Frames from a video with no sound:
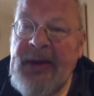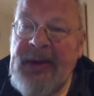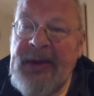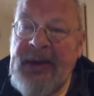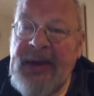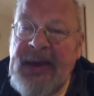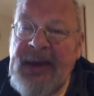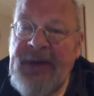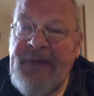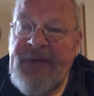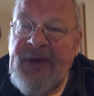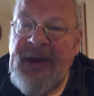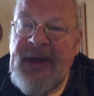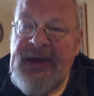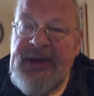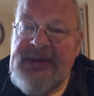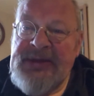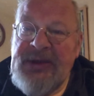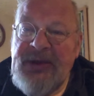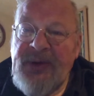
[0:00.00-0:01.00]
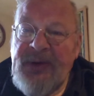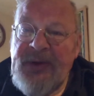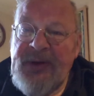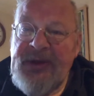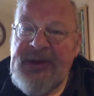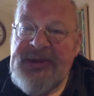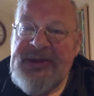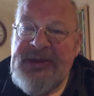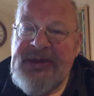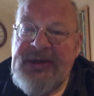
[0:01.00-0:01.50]
giving his
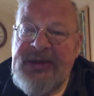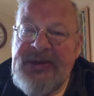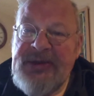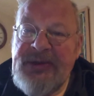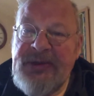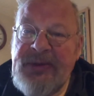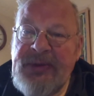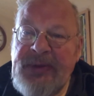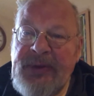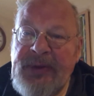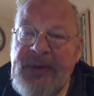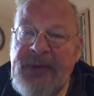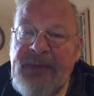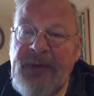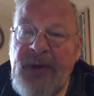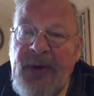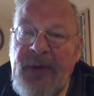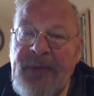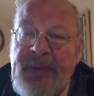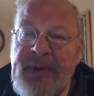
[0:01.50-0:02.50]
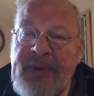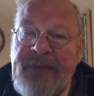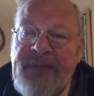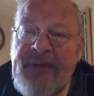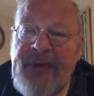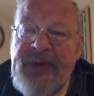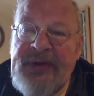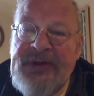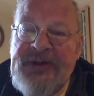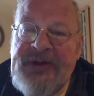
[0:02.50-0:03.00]
loyalty to the Roman
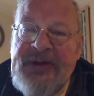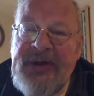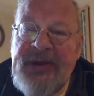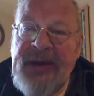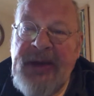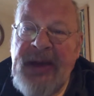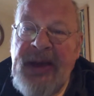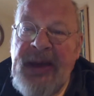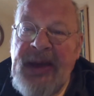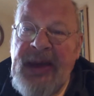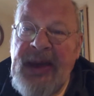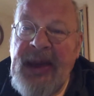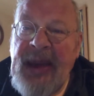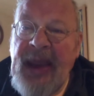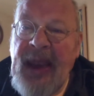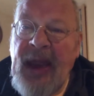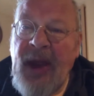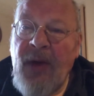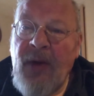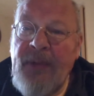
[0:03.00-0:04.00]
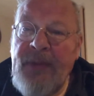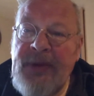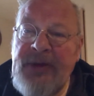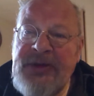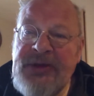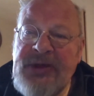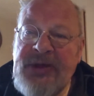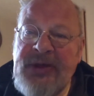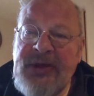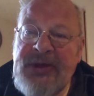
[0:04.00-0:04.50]
version. He helped the
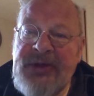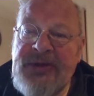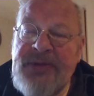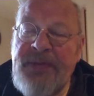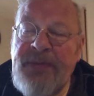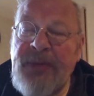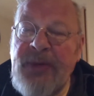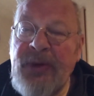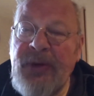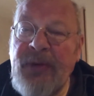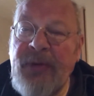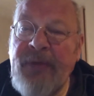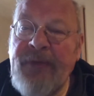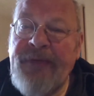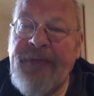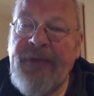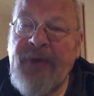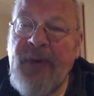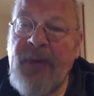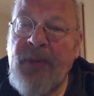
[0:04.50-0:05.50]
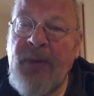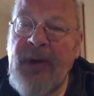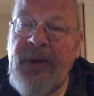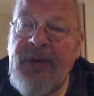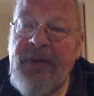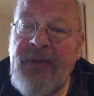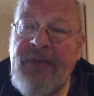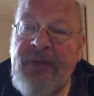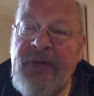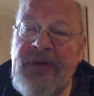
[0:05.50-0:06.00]
church move from
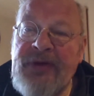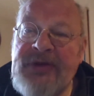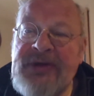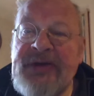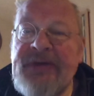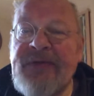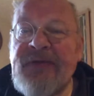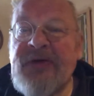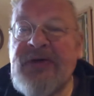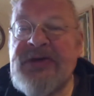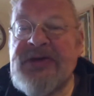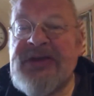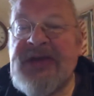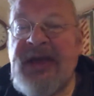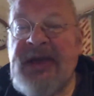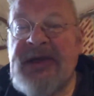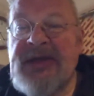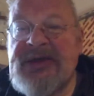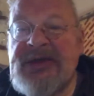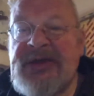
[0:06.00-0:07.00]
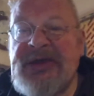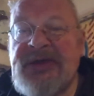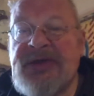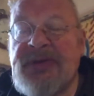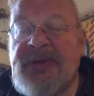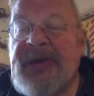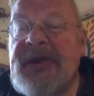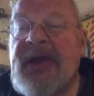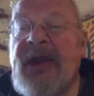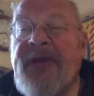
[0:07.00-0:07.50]
one version of Christianity
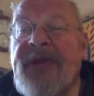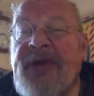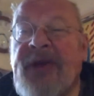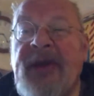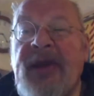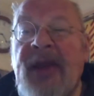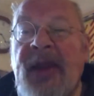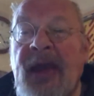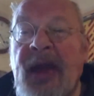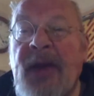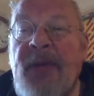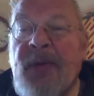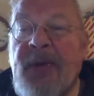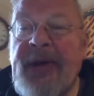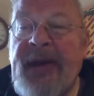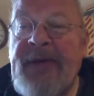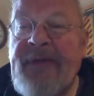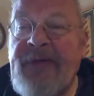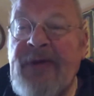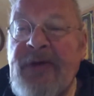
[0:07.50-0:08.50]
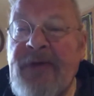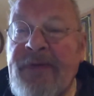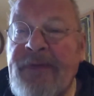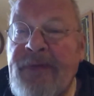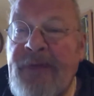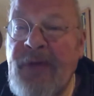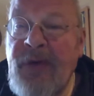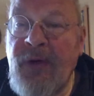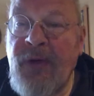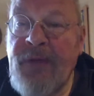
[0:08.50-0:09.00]
to another, and whatever
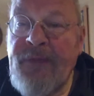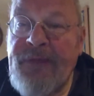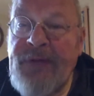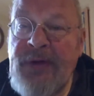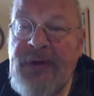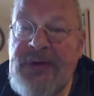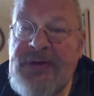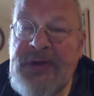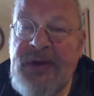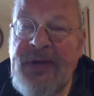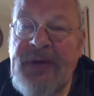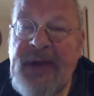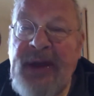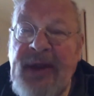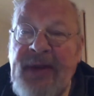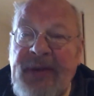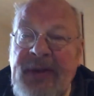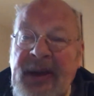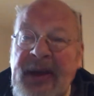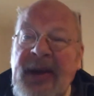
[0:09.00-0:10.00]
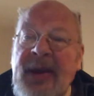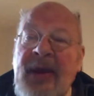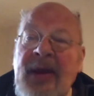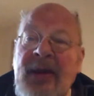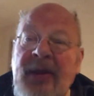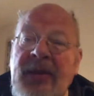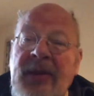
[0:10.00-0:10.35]
your views on that, the